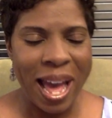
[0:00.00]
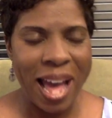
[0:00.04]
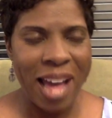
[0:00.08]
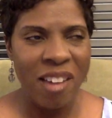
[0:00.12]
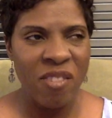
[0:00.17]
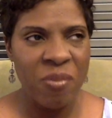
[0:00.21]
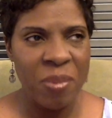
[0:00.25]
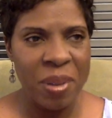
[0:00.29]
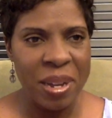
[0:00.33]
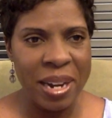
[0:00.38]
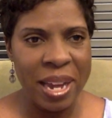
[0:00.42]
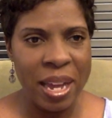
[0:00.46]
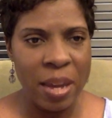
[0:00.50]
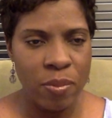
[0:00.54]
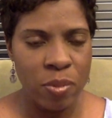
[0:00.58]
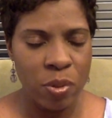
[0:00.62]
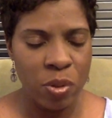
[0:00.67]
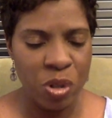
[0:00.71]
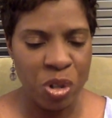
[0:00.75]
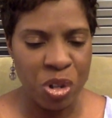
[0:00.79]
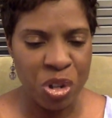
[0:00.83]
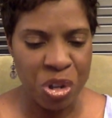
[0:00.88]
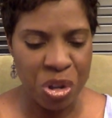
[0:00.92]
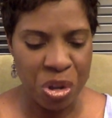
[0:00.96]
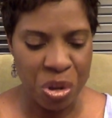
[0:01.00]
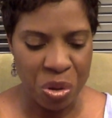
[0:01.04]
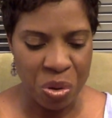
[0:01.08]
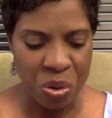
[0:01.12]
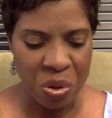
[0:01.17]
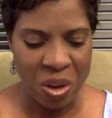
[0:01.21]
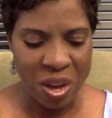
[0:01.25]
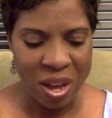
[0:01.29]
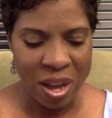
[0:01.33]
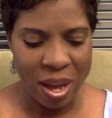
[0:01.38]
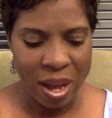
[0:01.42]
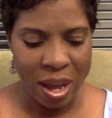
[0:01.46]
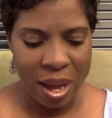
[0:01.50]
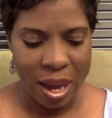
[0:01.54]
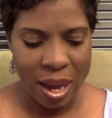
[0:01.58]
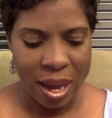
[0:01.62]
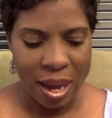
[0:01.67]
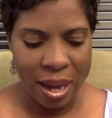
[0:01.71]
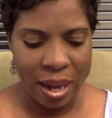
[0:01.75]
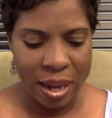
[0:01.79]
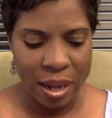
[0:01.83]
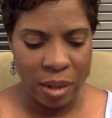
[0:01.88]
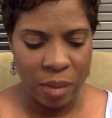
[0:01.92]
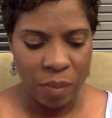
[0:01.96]
I've been able to
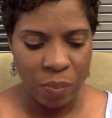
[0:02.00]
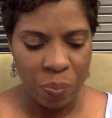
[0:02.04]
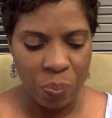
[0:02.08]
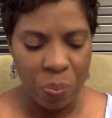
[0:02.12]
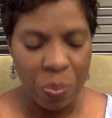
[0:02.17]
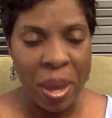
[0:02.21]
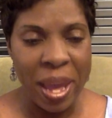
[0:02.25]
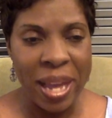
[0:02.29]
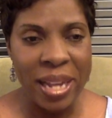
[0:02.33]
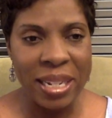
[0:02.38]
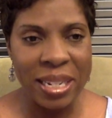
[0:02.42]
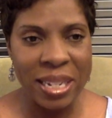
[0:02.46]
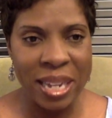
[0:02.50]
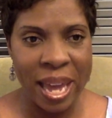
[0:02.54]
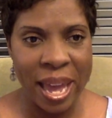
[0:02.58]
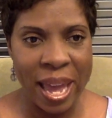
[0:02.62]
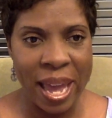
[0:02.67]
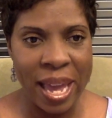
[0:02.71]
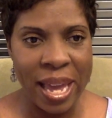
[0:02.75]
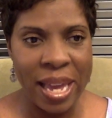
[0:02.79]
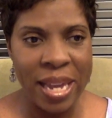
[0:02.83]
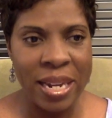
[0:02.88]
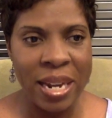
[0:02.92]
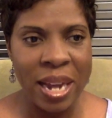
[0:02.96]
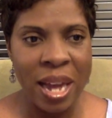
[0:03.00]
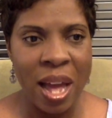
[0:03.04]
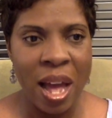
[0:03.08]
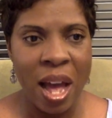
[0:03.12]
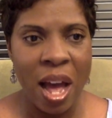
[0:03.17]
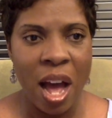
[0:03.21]
maintain